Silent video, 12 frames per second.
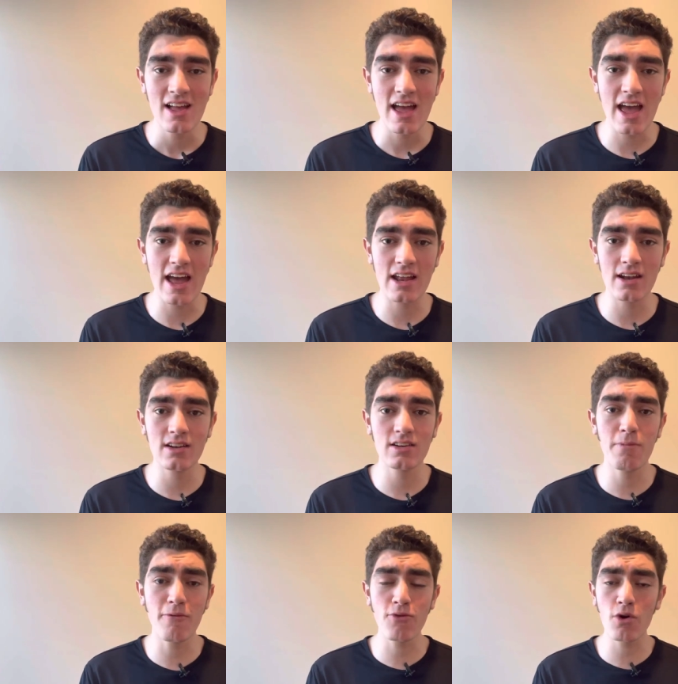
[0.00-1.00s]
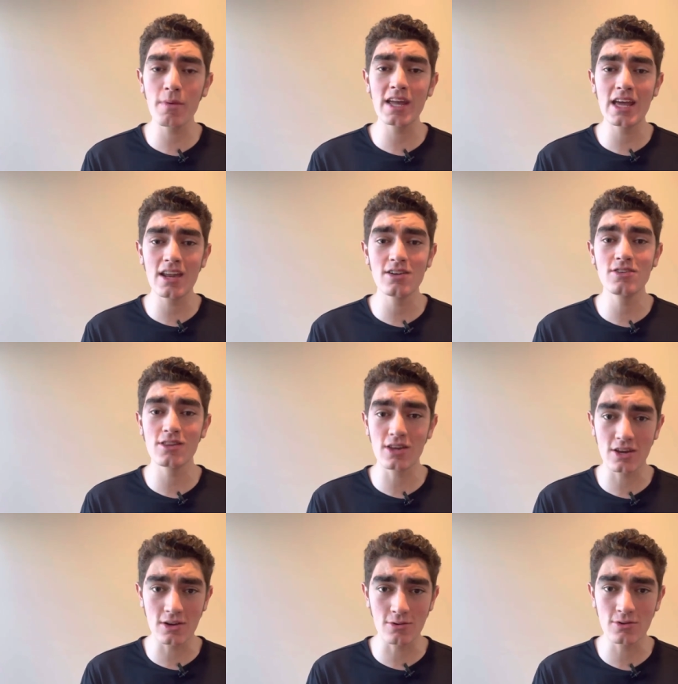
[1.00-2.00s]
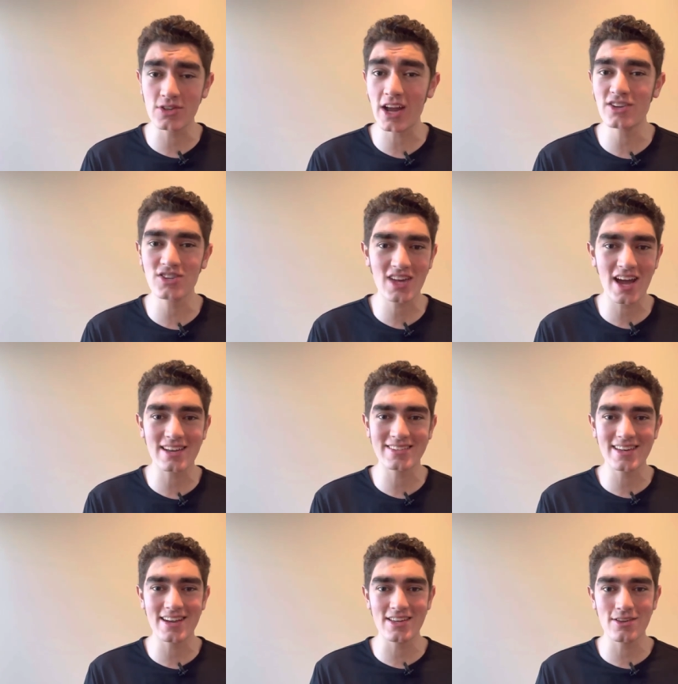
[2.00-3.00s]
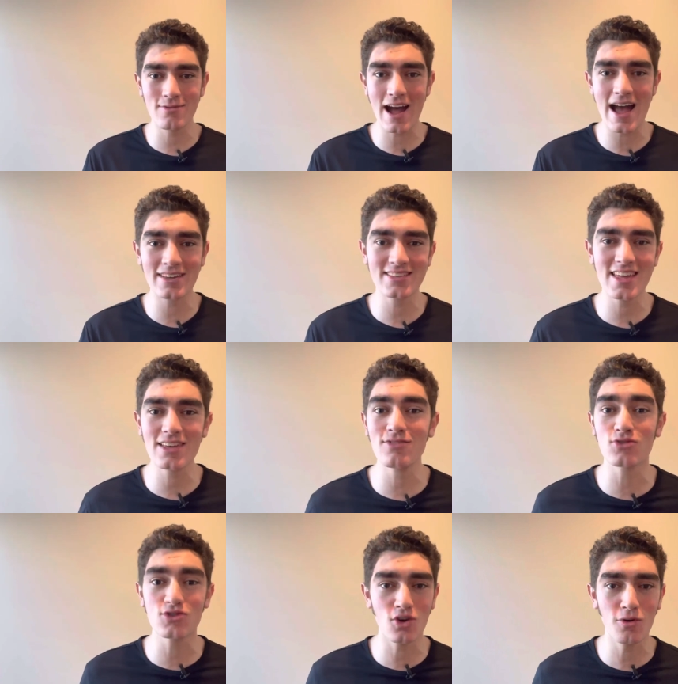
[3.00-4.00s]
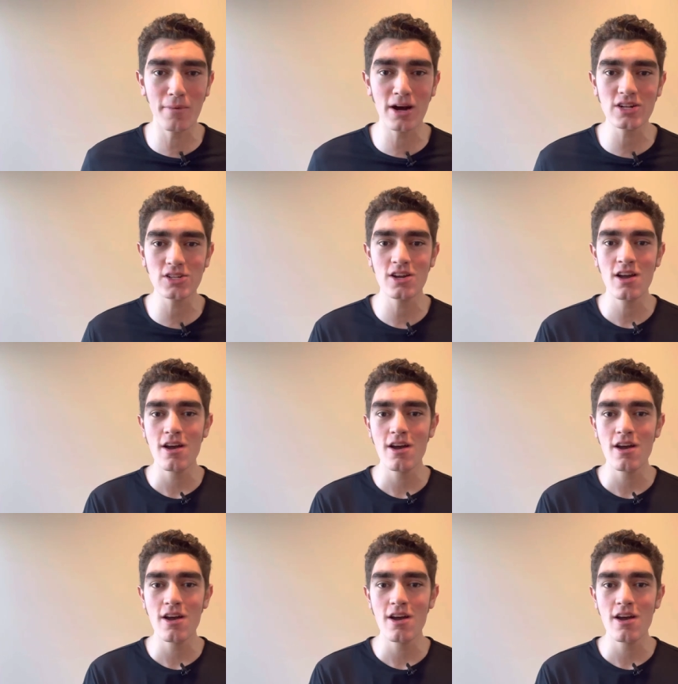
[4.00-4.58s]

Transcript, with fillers: And before we get into the goose, I just got to say to you guys, thank you so much